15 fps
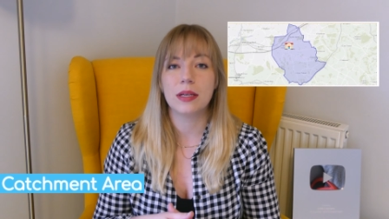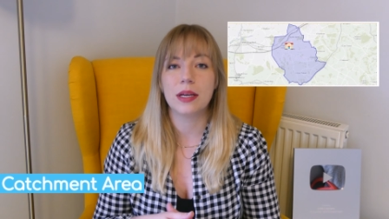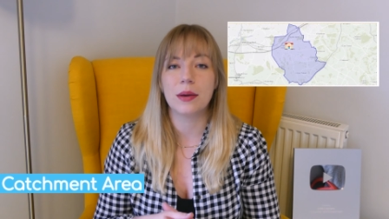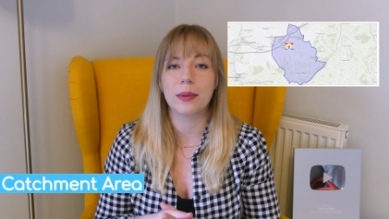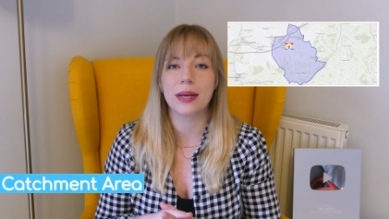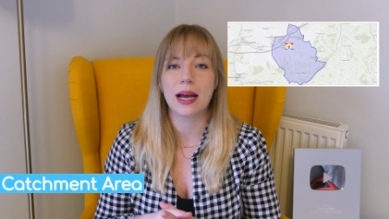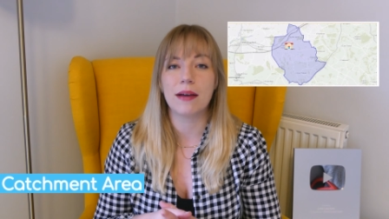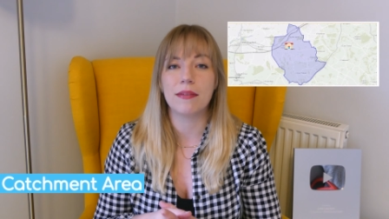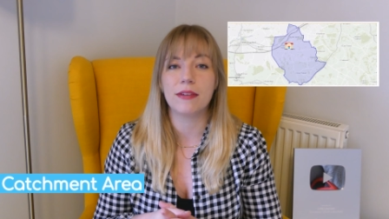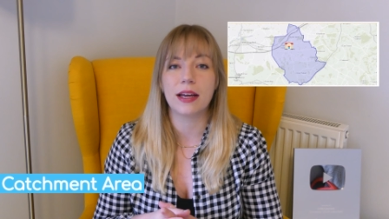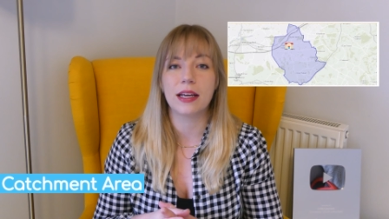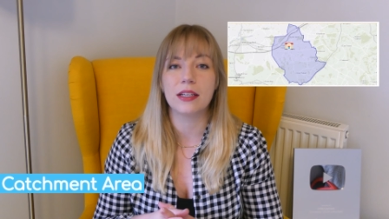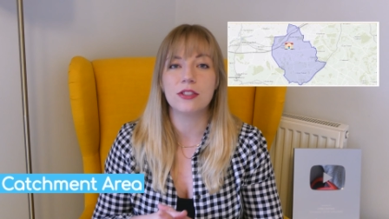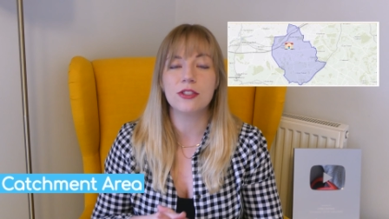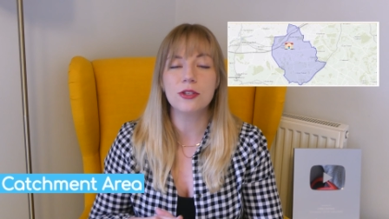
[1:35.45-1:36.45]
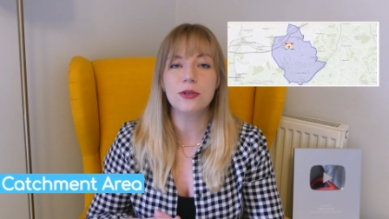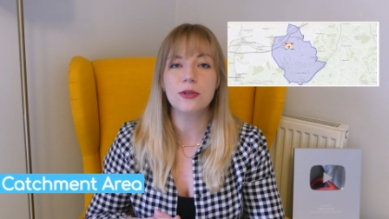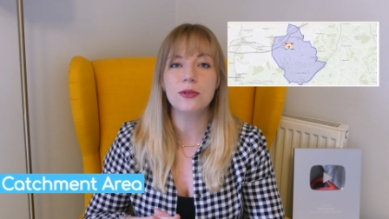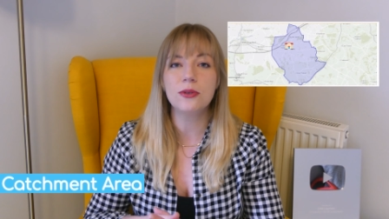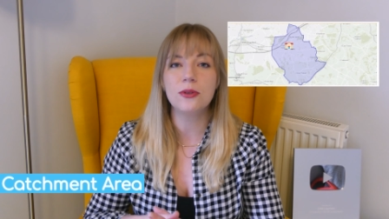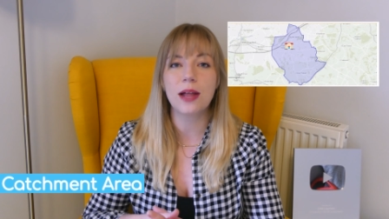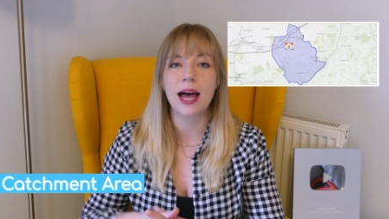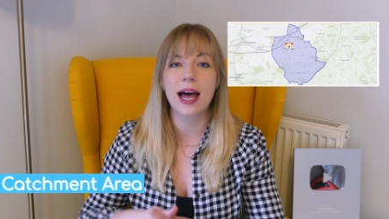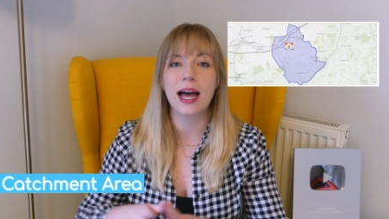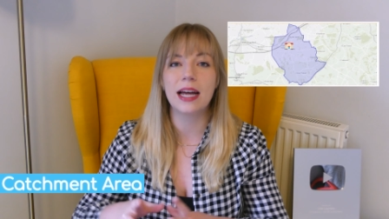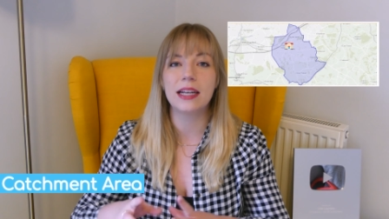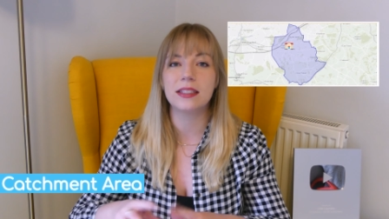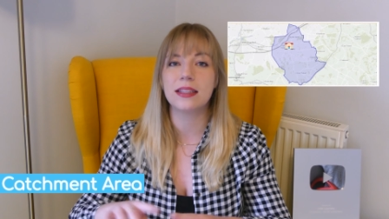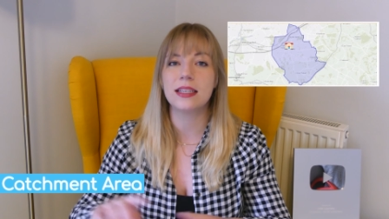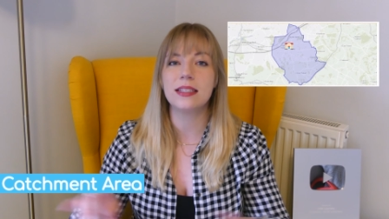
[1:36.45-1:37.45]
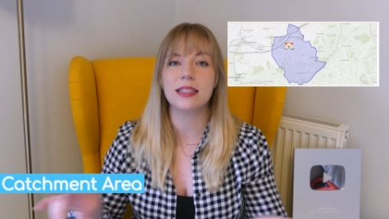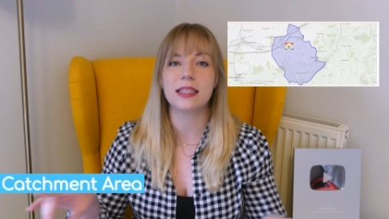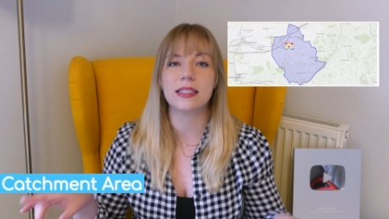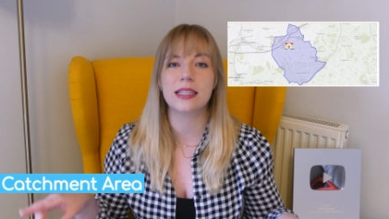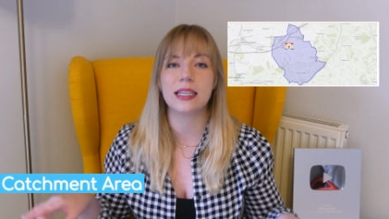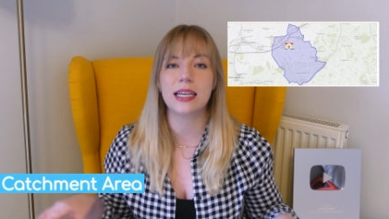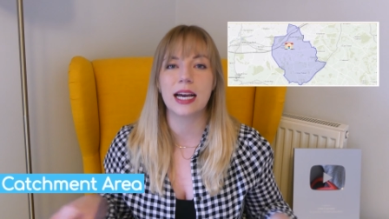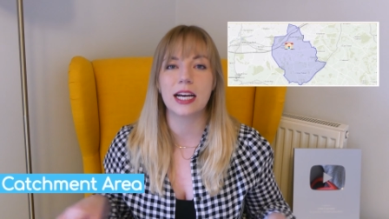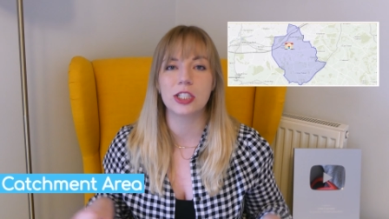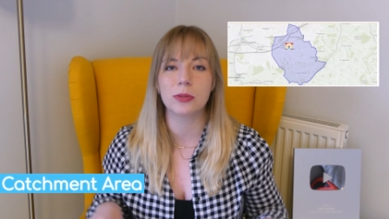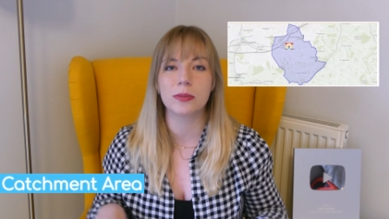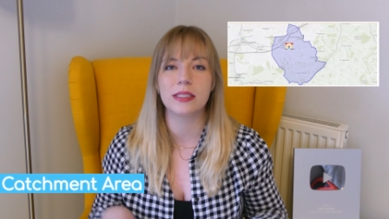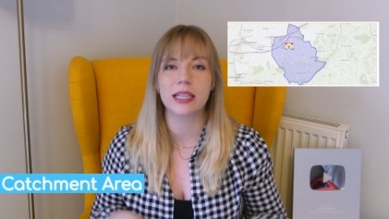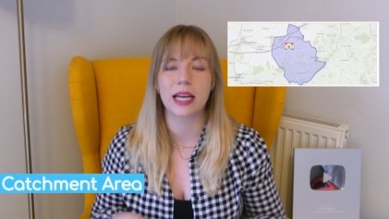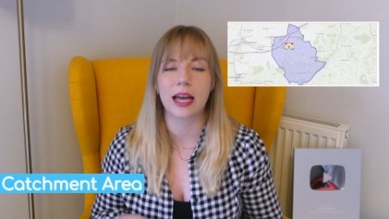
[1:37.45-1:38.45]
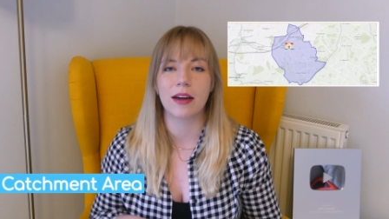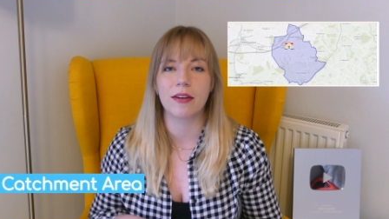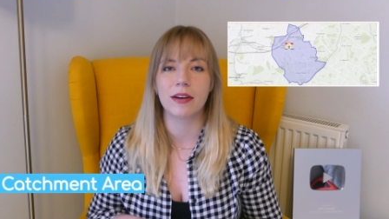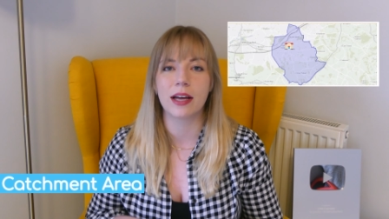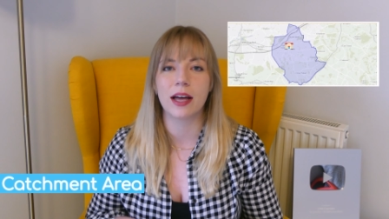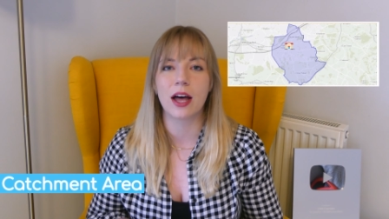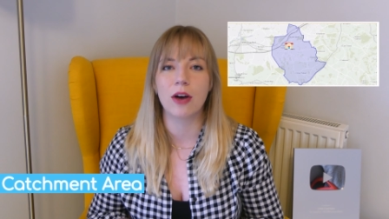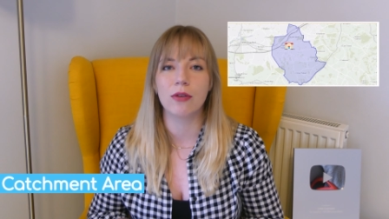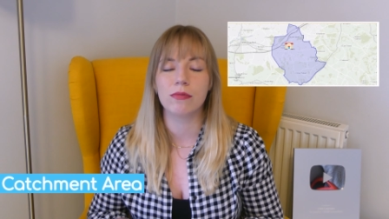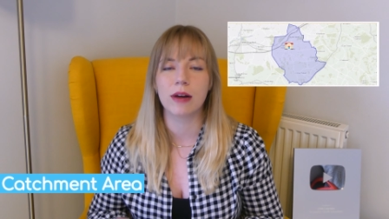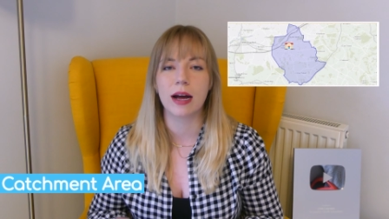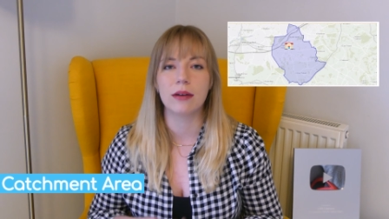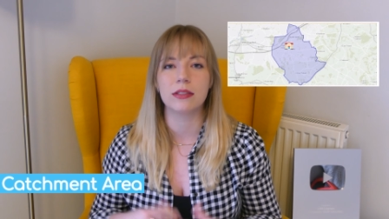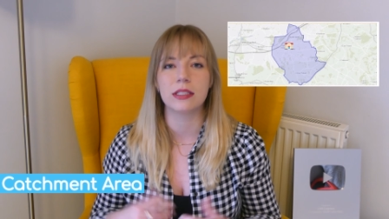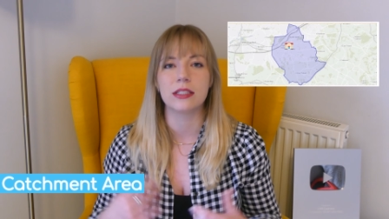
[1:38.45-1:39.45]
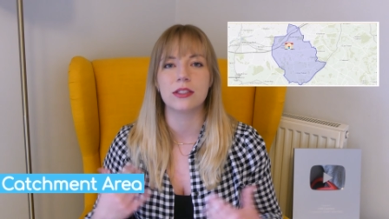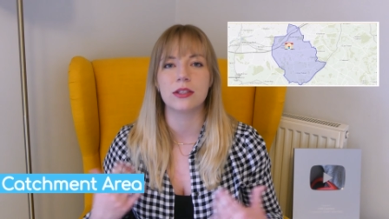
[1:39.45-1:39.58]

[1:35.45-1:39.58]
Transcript: Here we have a school and this is the catchment area around it.